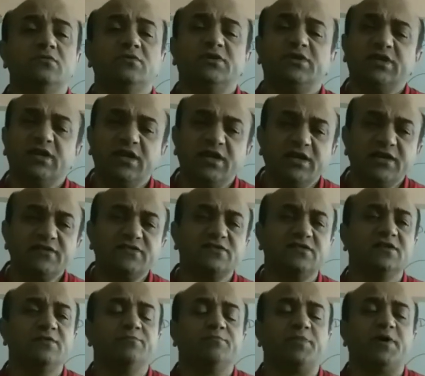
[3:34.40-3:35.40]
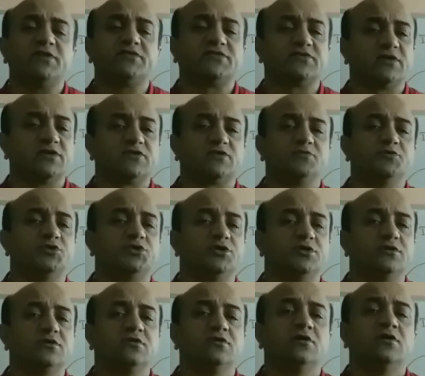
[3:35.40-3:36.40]
delays the impulse
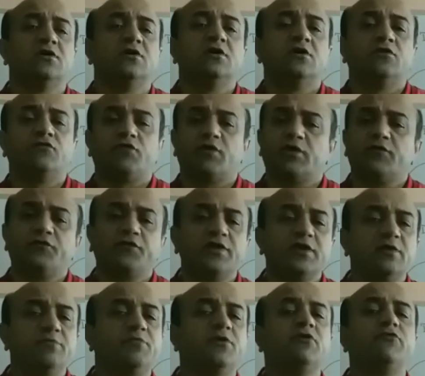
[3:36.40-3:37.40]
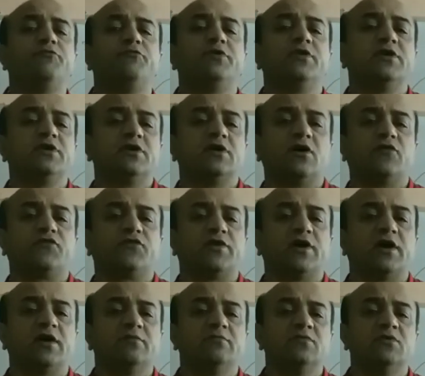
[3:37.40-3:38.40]
transmission for a very brief period of
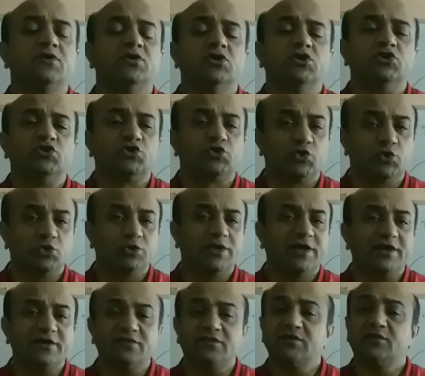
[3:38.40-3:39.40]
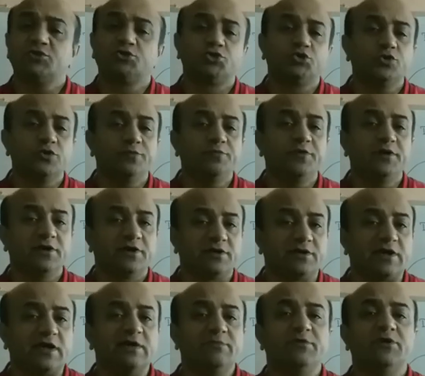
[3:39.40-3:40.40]
time so that there should be a
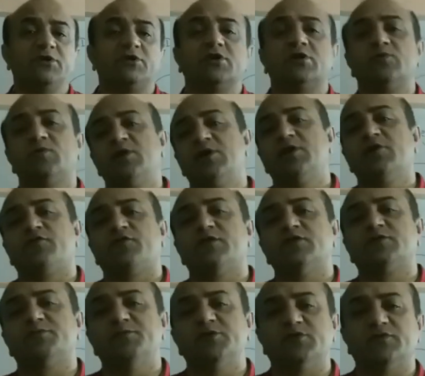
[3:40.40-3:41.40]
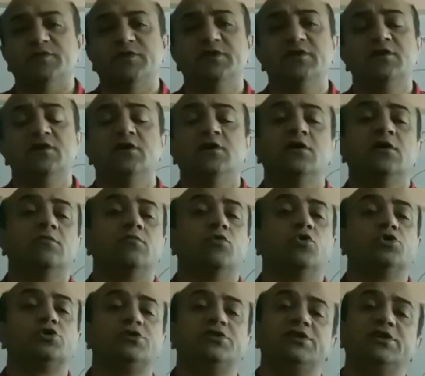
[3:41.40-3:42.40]
time interval difference between
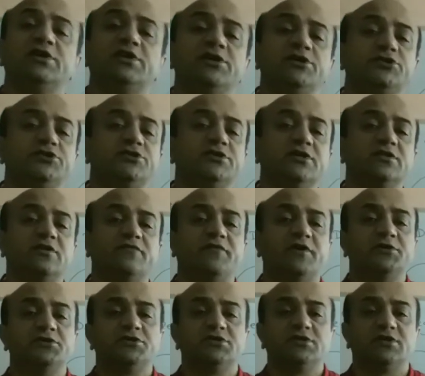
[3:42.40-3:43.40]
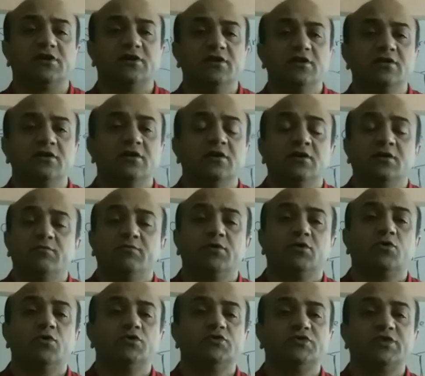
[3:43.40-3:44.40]
both the atria and the ventricle,
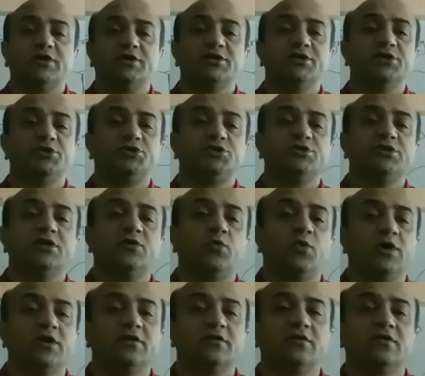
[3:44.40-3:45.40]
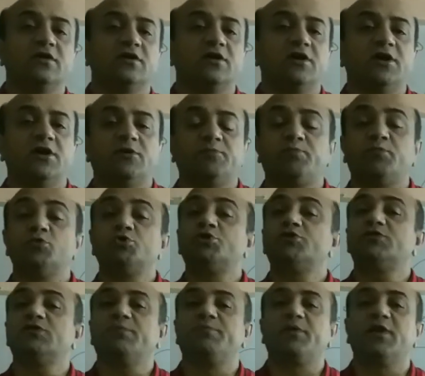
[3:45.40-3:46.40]
because the atria, when it
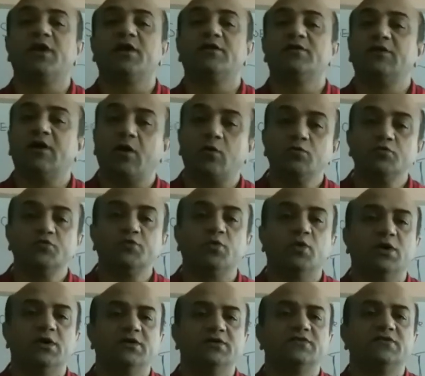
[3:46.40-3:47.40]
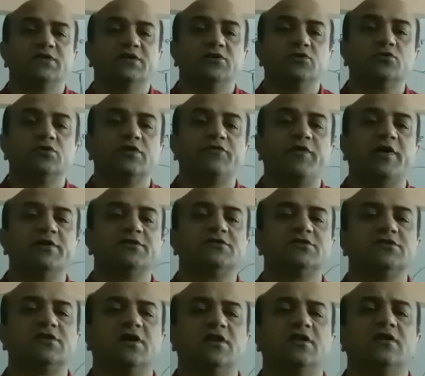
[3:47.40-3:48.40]
pushes the blood downwards into the
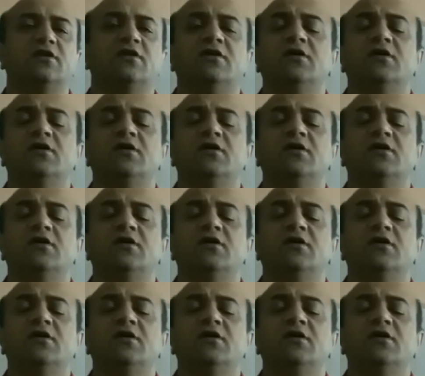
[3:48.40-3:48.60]
ventricle